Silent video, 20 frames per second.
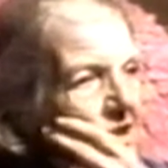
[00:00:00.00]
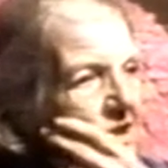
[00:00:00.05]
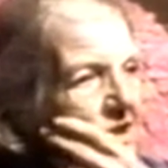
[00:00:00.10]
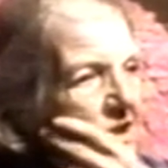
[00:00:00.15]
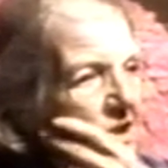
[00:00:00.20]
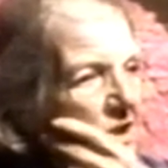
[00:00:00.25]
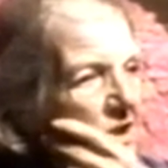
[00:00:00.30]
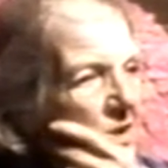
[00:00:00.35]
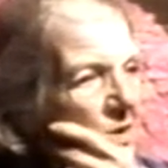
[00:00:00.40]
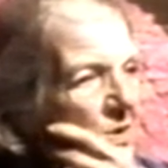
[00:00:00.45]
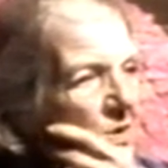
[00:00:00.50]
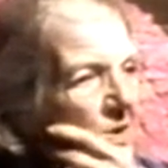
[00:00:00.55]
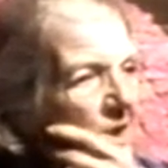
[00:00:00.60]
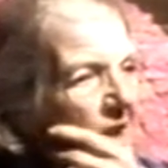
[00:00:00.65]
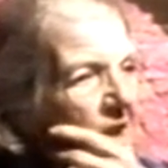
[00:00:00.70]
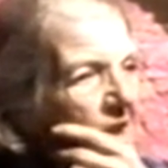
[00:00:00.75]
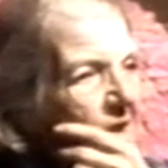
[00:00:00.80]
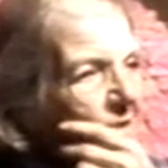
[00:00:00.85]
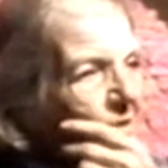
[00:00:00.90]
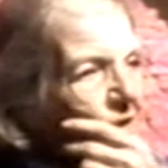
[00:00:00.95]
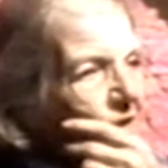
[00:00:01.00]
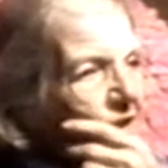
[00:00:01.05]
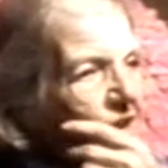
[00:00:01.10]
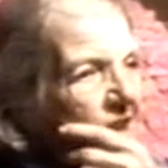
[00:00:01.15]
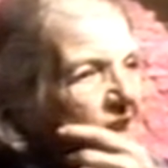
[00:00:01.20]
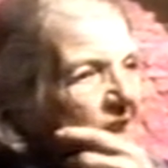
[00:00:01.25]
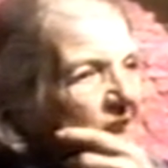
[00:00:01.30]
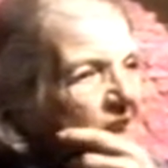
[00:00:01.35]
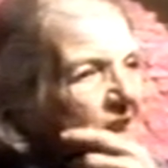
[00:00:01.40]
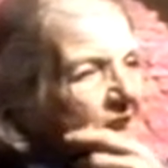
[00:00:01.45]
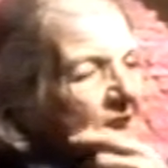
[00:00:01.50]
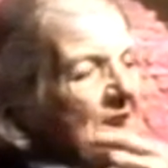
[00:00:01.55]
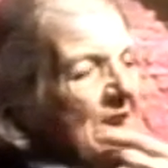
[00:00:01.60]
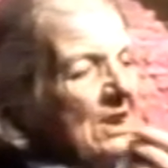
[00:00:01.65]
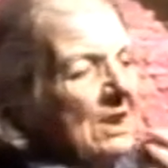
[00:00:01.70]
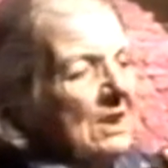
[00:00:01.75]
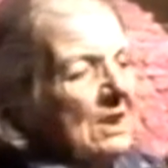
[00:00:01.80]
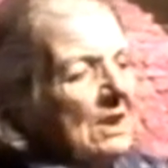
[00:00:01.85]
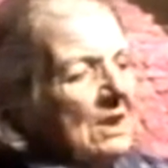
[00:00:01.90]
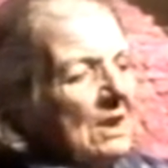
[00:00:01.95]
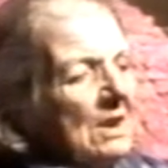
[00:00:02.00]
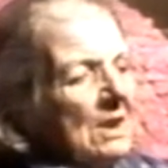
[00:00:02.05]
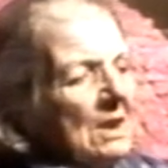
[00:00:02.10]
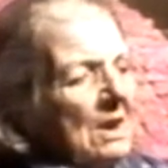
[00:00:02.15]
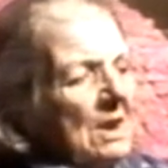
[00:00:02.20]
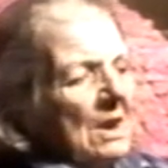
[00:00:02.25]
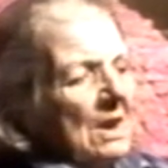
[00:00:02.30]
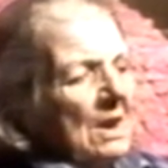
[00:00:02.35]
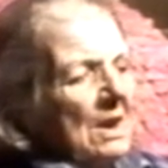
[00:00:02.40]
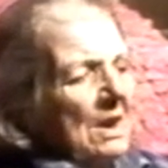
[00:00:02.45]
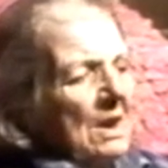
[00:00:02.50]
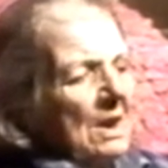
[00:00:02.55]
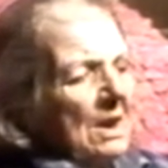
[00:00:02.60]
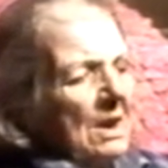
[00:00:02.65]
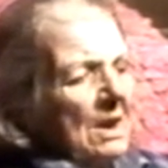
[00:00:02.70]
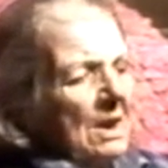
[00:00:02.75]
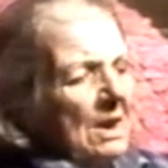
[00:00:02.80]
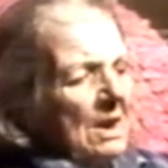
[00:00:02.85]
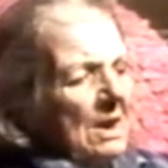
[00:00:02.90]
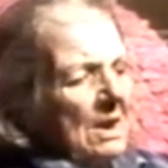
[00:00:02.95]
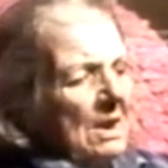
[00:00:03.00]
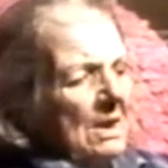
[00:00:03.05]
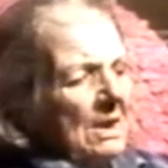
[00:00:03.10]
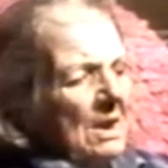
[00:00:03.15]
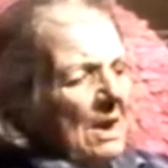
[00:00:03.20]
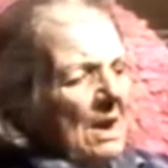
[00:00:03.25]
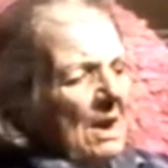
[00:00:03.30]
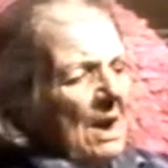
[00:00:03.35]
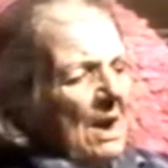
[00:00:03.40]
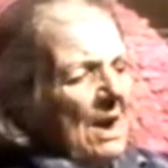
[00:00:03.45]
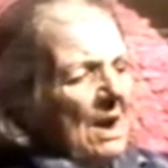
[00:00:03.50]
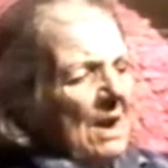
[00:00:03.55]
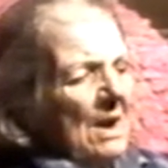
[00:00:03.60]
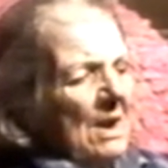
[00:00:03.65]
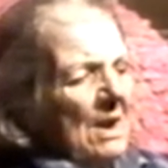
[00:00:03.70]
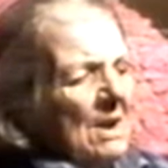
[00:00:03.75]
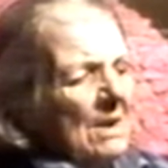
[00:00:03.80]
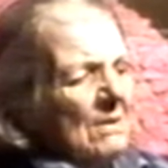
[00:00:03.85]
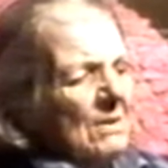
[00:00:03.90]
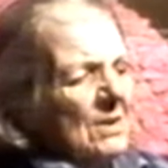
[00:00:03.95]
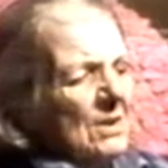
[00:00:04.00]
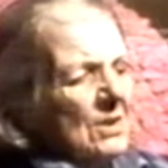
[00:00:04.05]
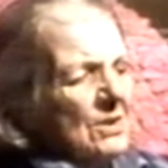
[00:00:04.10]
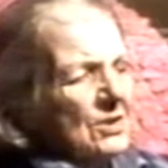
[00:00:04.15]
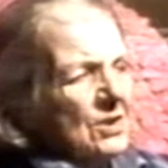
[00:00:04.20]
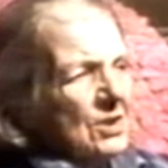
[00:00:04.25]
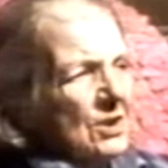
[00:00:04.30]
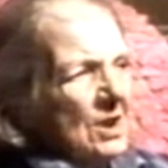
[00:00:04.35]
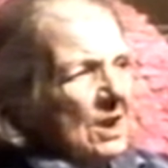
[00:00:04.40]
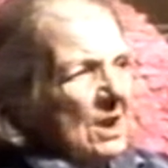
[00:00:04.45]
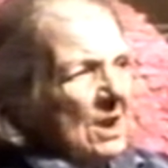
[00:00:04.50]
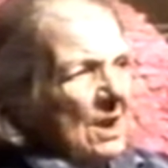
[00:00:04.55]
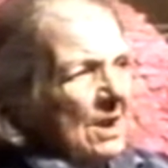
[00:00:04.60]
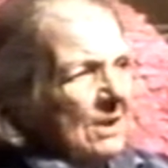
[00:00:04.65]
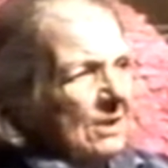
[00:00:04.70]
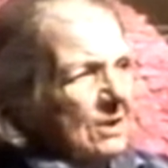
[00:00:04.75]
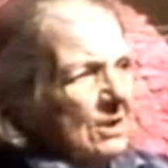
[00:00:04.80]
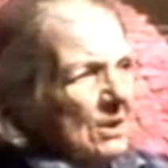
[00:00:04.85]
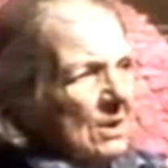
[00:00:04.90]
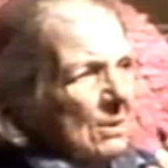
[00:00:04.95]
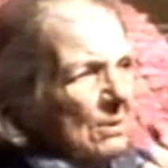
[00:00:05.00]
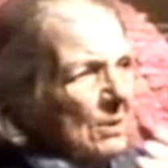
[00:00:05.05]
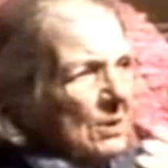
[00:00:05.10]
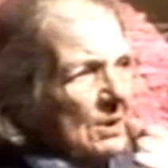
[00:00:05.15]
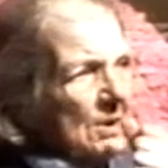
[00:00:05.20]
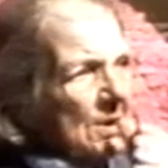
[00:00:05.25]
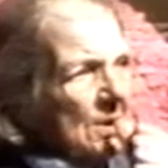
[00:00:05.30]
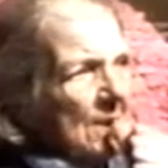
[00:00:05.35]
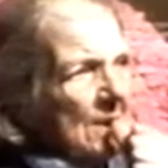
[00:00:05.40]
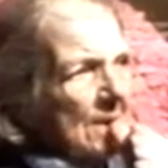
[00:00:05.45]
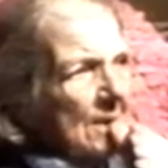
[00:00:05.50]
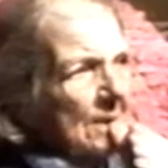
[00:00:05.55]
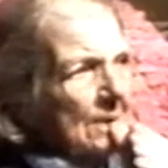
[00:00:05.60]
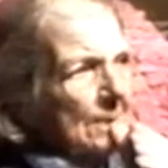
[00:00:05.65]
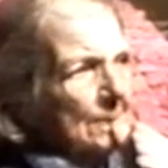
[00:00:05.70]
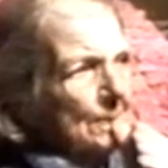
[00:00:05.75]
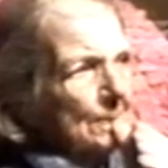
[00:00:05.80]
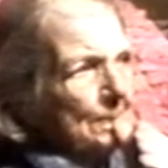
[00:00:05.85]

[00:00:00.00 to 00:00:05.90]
school and everything, and I was out there one night,